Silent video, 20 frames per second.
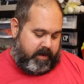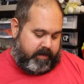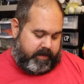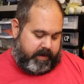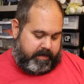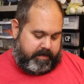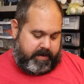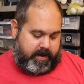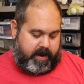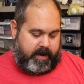
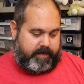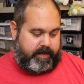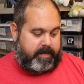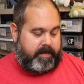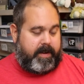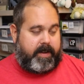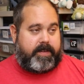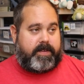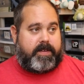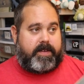over at Profit
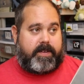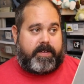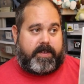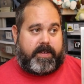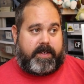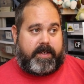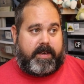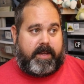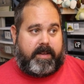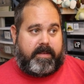
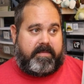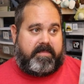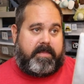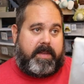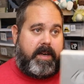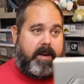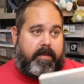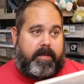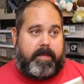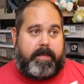Monsters, and uh,
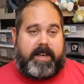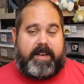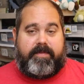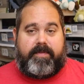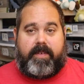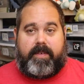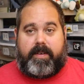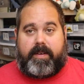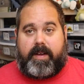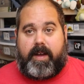you know, I mean,
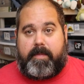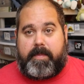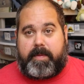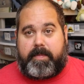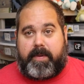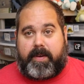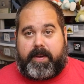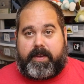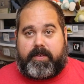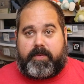for a
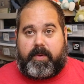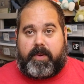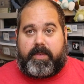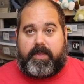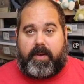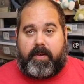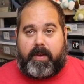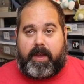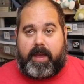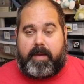comic book, it's
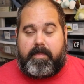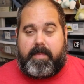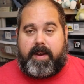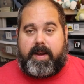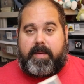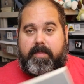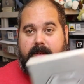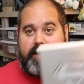worth okay money,